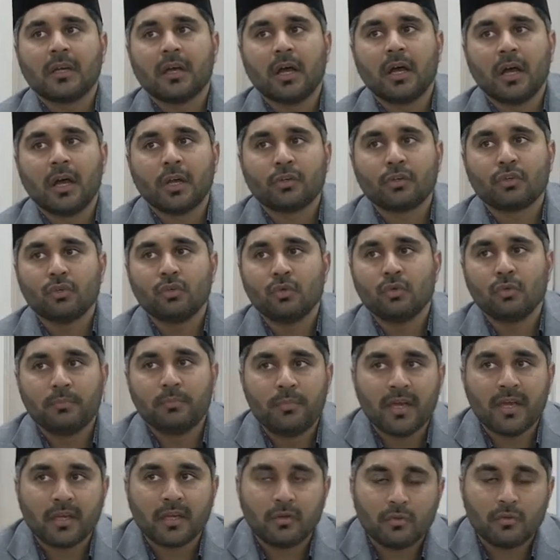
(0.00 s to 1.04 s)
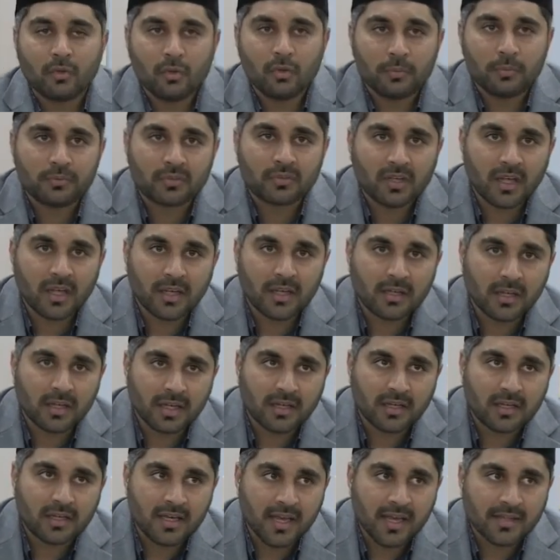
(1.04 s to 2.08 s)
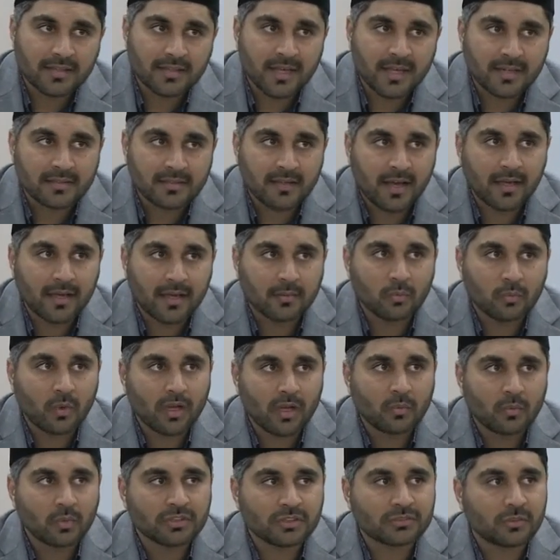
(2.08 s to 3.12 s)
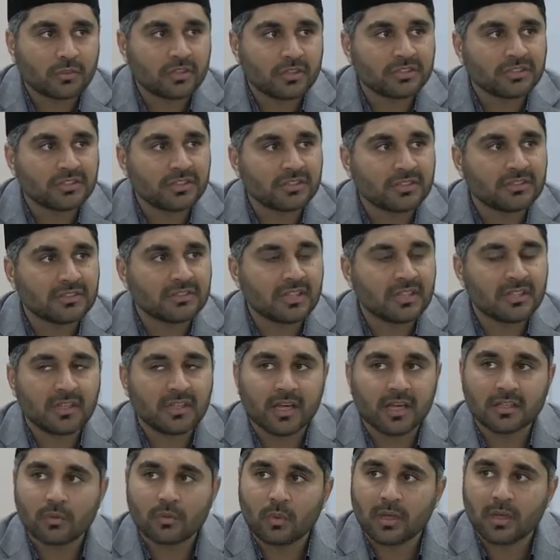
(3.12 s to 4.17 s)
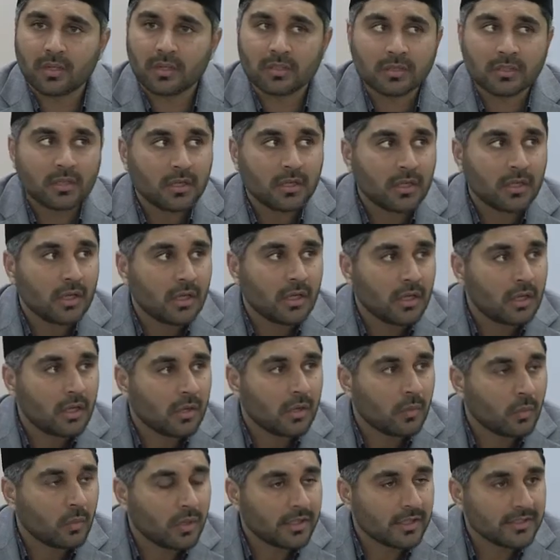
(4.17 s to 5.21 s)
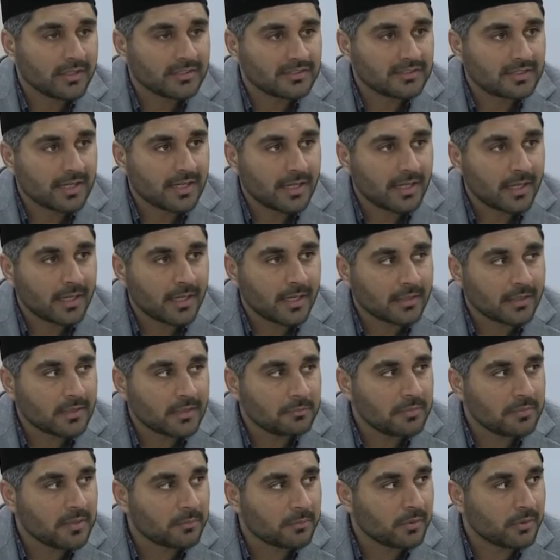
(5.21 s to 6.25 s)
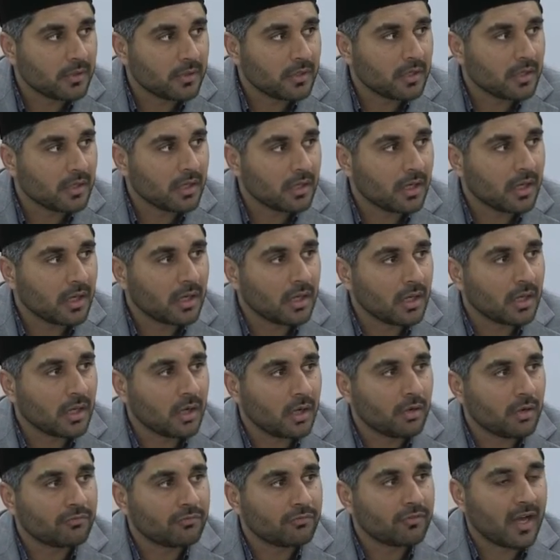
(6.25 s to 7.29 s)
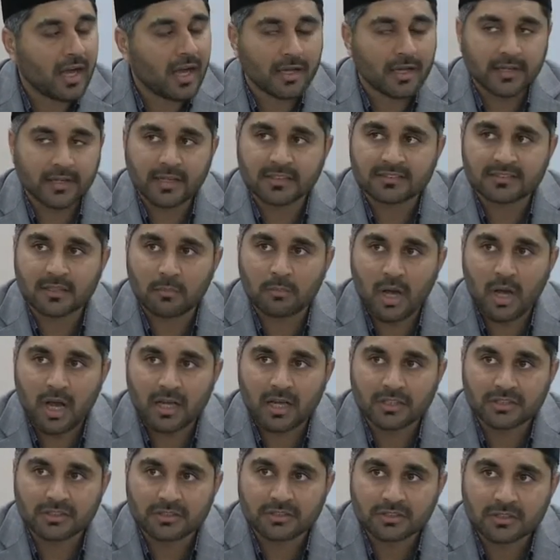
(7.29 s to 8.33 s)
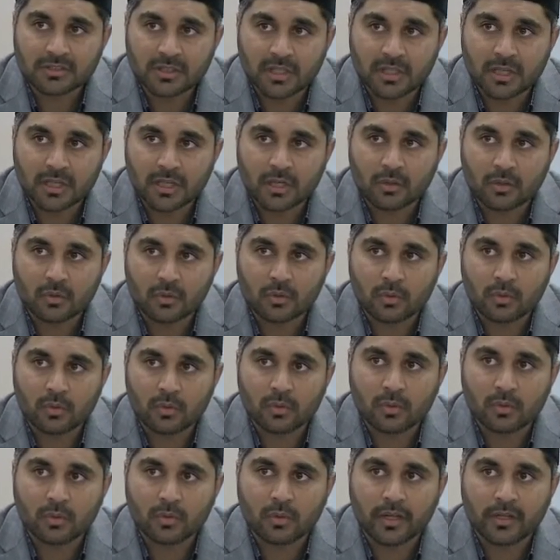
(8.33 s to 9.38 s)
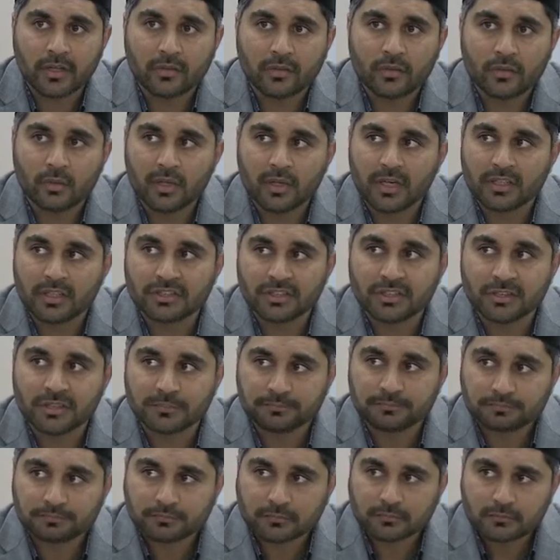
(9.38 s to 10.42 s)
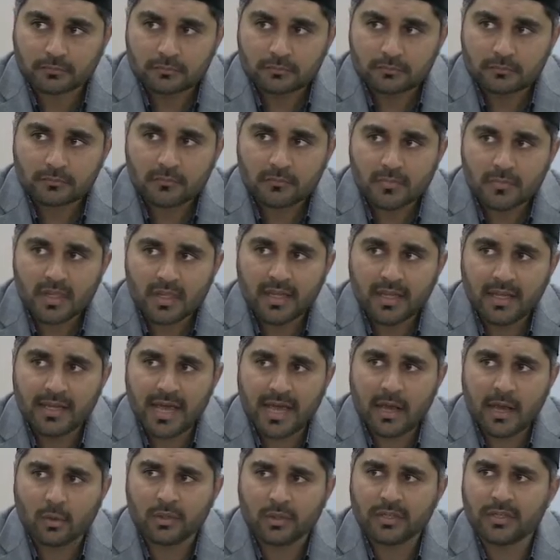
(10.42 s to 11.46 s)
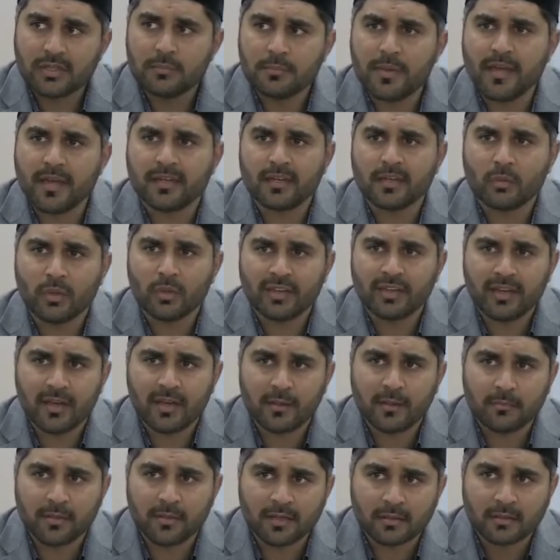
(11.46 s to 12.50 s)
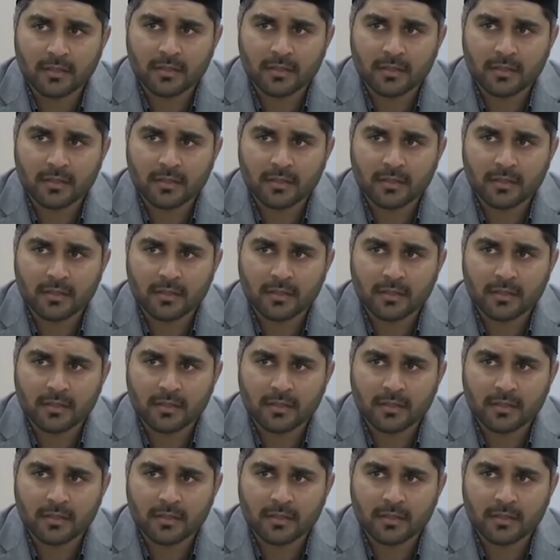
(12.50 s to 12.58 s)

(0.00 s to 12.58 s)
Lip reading: two big groups in India at that time. One was Christians and the other one was the people of Arya Samaj, who Hindu religion, and how he debated with him and